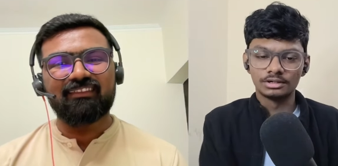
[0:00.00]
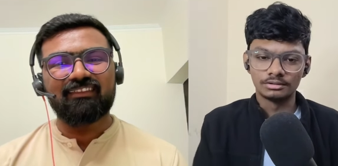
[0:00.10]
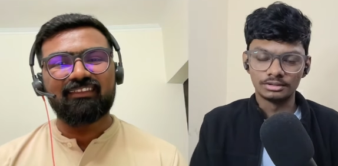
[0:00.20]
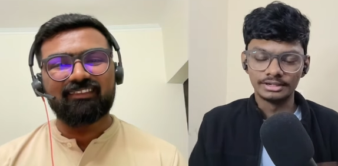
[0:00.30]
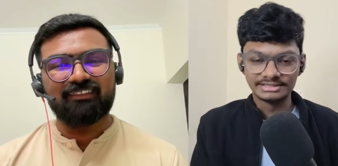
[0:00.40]

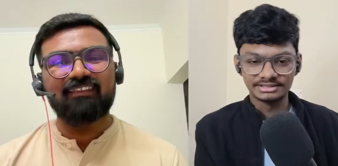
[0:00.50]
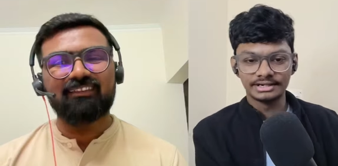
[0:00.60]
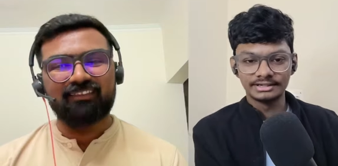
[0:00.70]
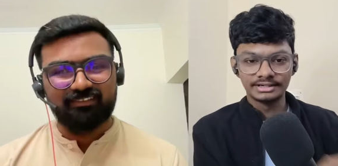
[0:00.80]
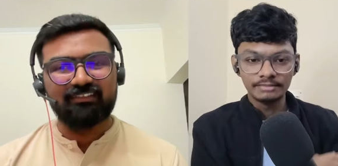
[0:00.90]
Speaker 1: uh, nascent
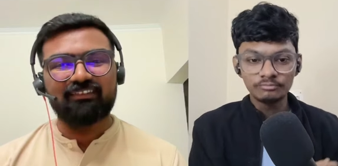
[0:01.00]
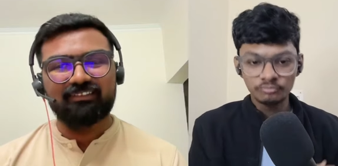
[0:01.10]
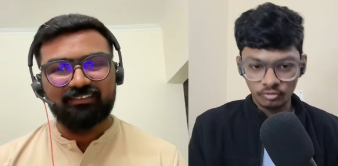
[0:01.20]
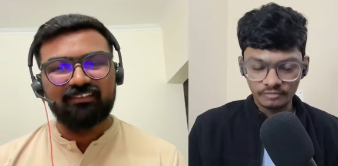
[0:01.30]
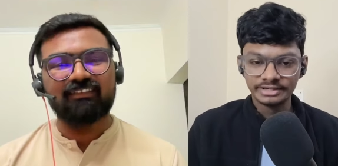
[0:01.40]
at that time
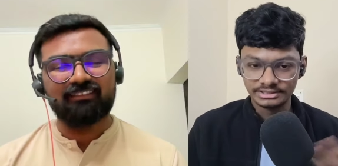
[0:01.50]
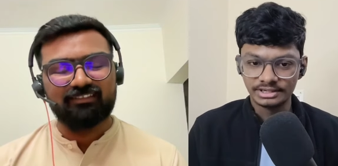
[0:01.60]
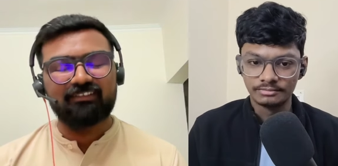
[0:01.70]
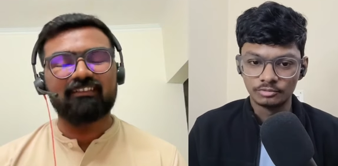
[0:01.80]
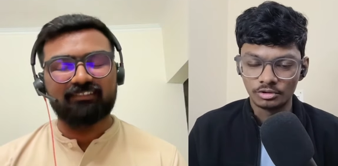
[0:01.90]
for
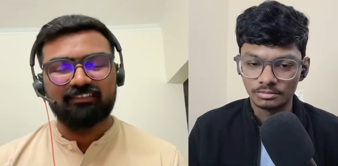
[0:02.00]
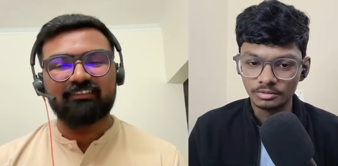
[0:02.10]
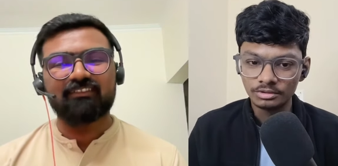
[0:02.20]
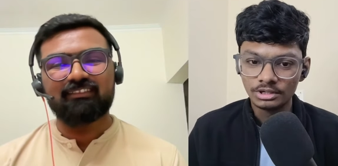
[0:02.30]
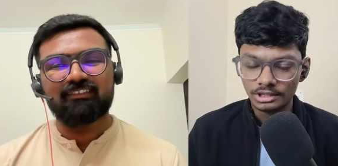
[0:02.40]
vlsi i'm talking
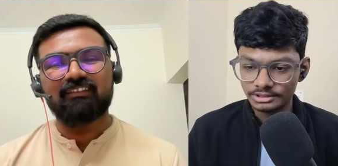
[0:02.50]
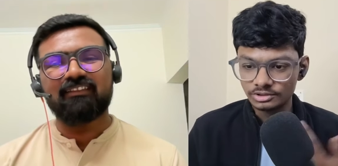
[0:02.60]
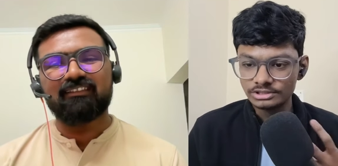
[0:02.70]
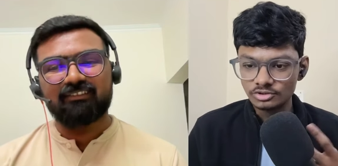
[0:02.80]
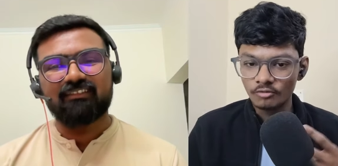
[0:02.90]
about like
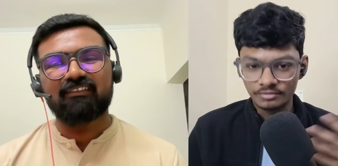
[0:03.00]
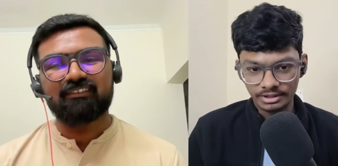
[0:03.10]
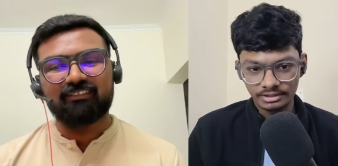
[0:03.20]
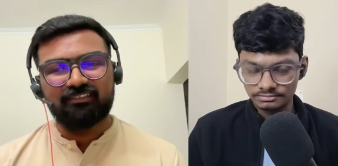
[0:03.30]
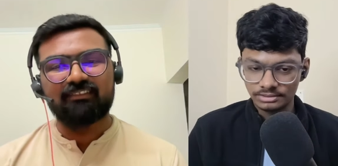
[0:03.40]
in
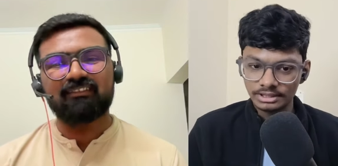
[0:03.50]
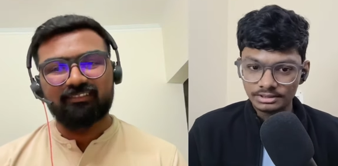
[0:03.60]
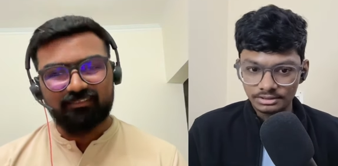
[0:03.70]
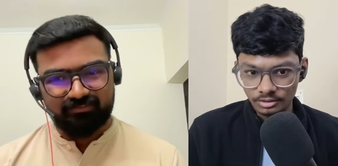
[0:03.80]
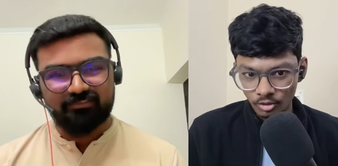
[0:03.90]
software
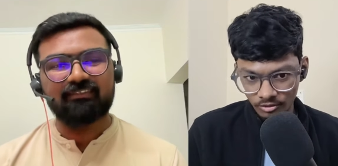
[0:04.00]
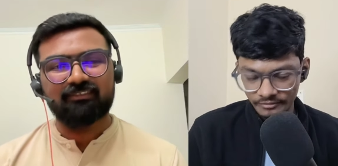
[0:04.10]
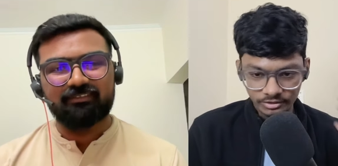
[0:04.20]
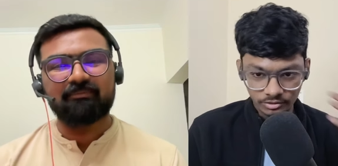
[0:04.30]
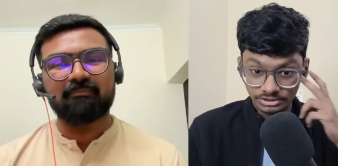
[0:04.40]
like lot of
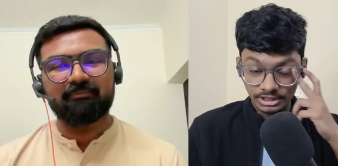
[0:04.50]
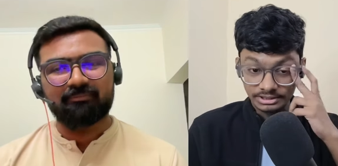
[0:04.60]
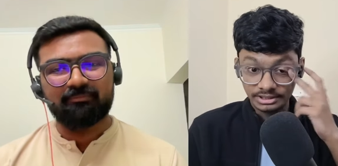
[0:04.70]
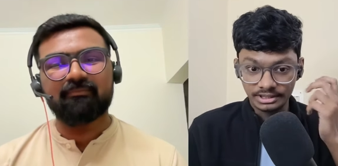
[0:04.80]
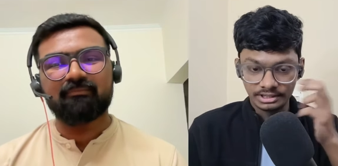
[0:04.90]
resources are
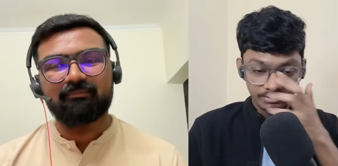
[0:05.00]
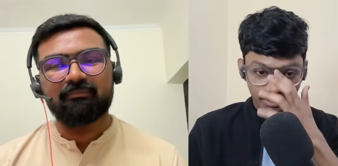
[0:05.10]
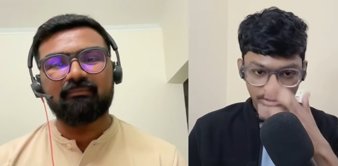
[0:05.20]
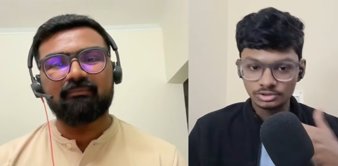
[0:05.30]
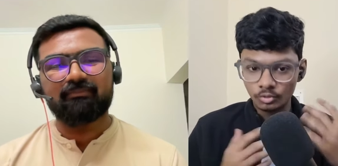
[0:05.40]
there currently
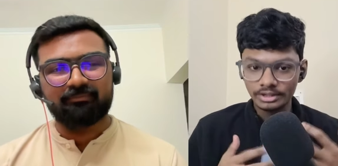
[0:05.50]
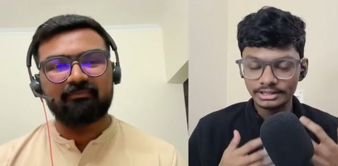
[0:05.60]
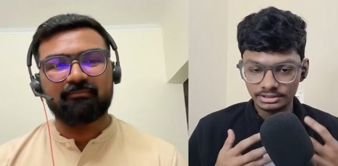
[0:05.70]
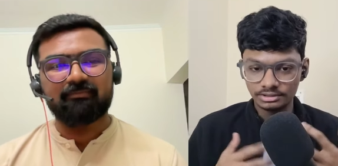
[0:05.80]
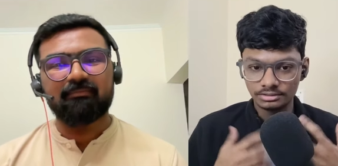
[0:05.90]
but slowly
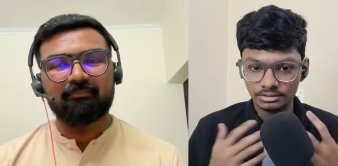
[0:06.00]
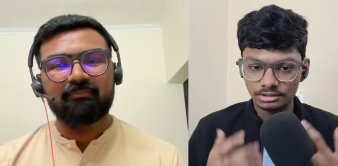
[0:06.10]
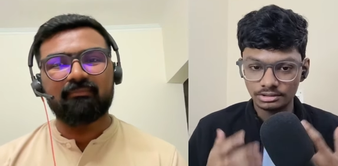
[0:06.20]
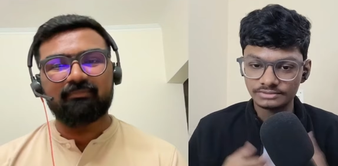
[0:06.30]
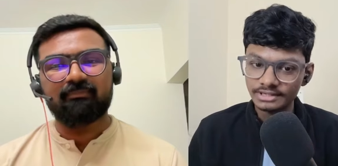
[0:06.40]
i think
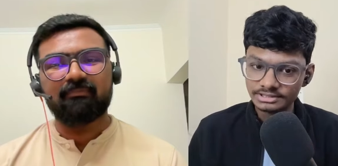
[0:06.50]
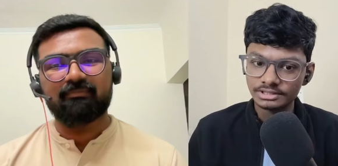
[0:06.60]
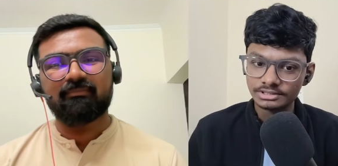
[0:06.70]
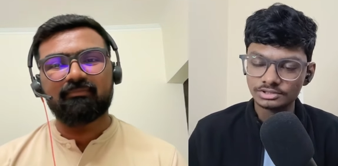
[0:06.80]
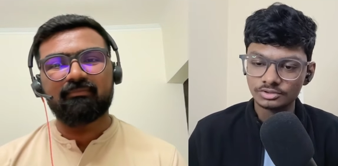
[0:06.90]
this vlsi
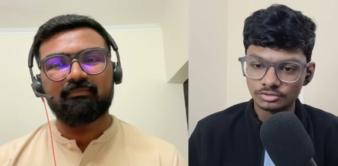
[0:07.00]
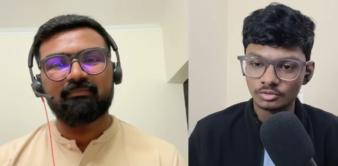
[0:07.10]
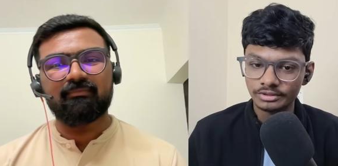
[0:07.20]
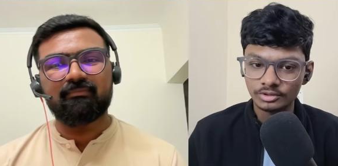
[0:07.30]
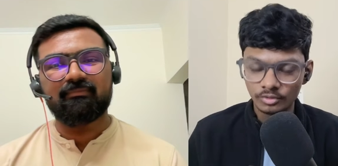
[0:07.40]
industry is also
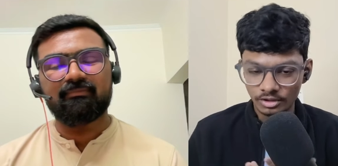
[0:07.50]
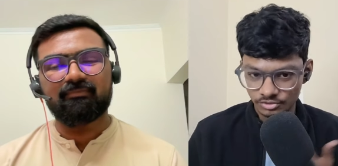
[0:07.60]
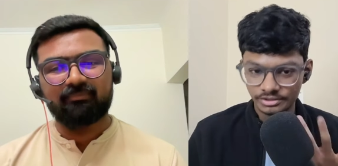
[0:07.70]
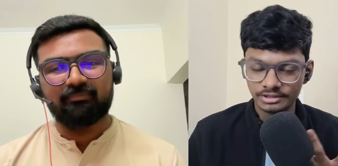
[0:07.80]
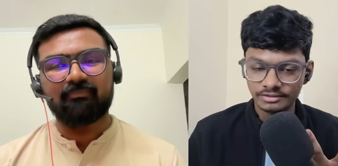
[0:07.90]
growing you are
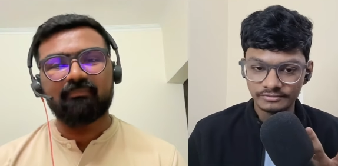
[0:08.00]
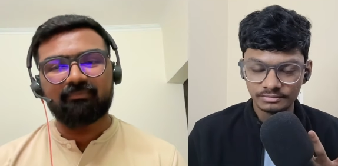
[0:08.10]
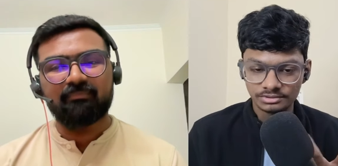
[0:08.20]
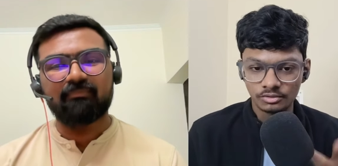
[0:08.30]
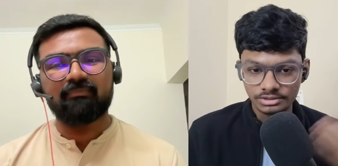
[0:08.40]
also sharing very
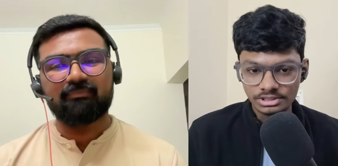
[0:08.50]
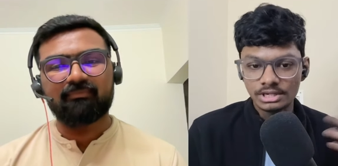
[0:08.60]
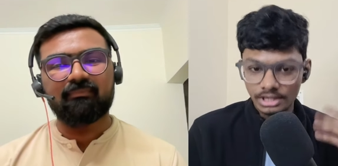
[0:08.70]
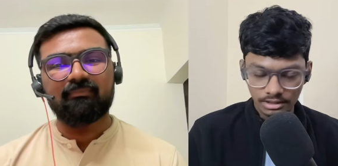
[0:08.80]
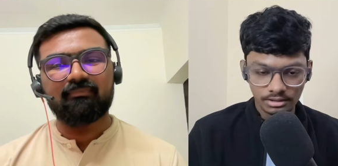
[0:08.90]
much knowledge
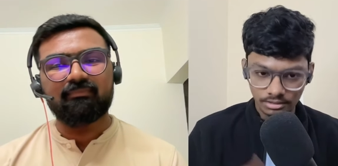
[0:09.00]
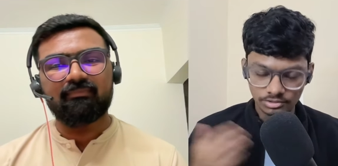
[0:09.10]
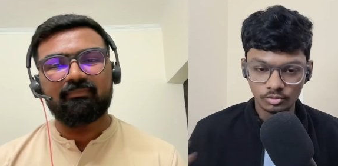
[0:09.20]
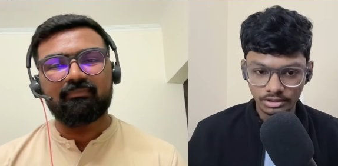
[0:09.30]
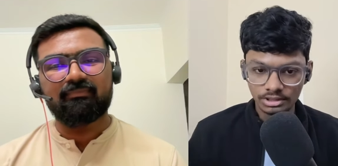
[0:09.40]
and uh,
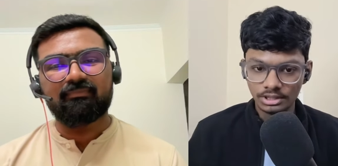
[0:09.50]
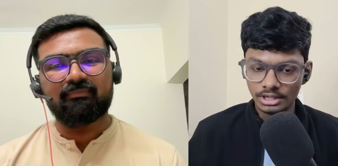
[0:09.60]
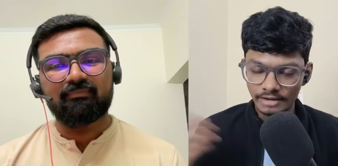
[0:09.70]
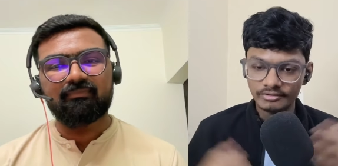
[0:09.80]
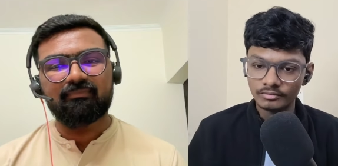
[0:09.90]
slowly
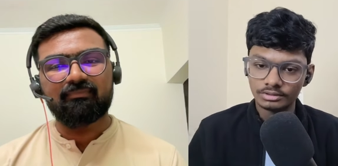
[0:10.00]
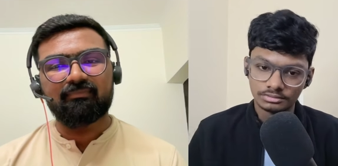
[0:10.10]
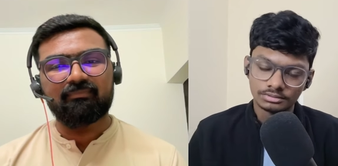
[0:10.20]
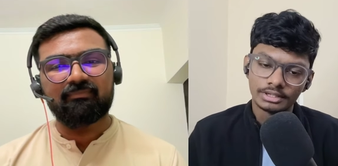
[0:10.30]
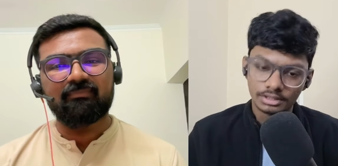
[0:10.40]

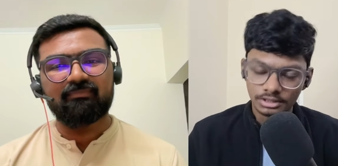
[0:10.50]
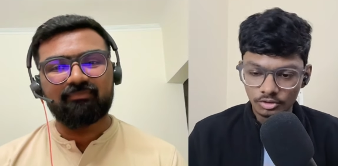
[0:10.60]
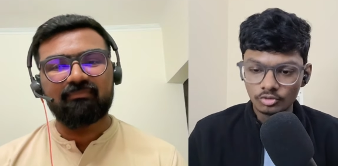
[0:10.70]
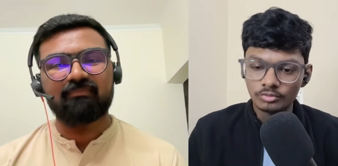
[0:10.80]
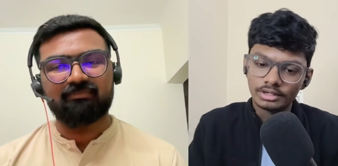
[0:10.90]
everyone like in
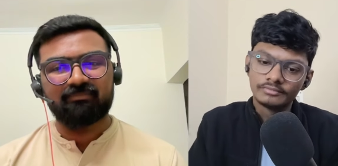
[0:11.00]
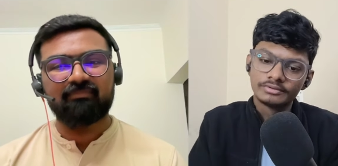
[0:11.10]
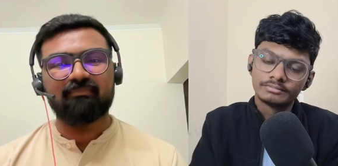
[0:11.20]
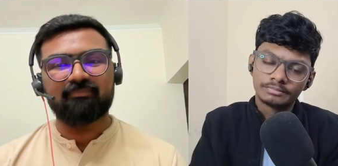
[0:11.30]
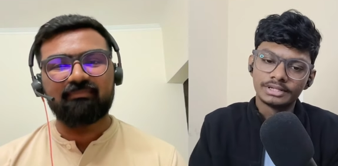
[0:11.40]
youtube and
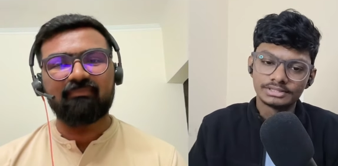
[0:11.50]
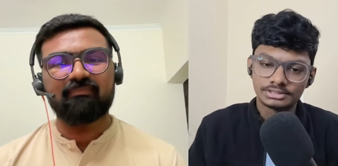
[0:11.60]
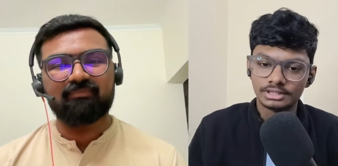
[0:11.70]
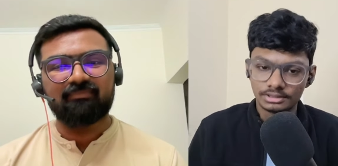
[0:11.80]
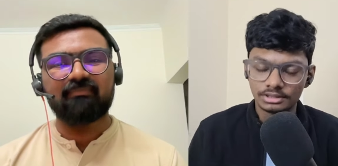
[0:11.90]
every
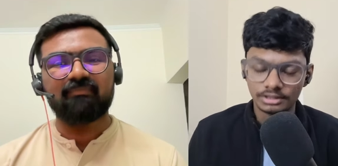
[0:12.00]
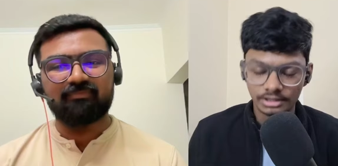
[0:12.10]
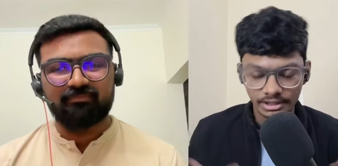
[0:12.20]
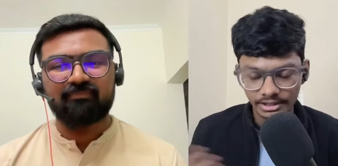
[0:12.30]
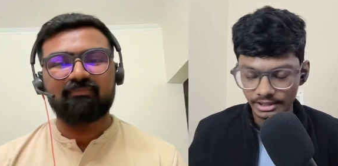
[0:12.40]
place like
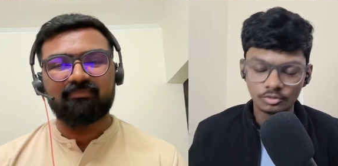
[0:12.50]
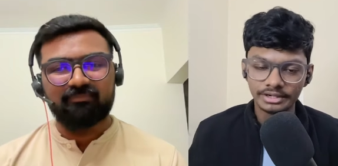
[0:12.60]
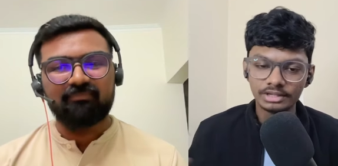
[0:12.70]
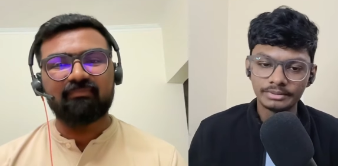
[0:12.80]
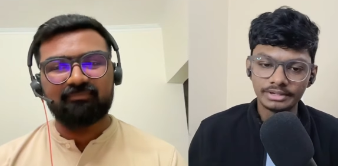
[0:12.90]
in through
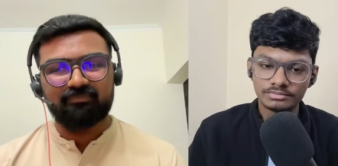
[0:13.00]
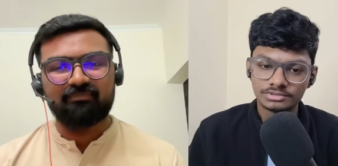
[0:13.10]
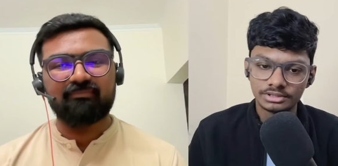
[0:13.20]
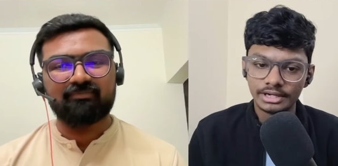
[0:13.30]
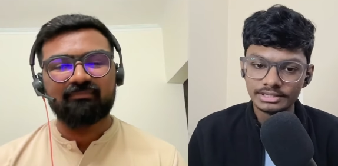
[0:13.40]
any medium
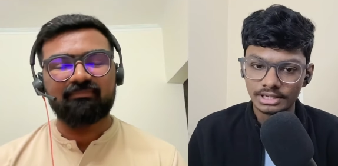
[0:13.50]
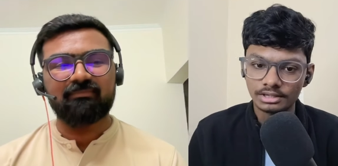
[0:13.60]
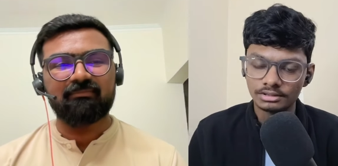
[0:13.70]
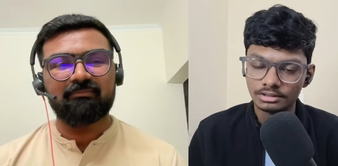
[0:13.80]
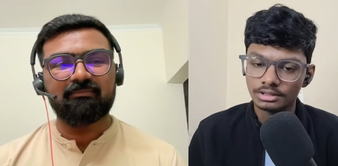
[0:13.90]
any
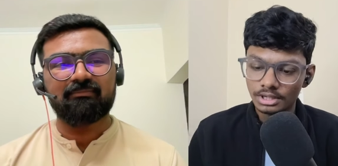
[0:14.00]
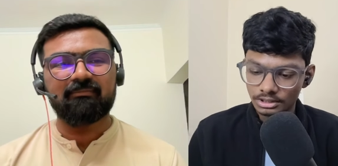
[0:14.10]
channel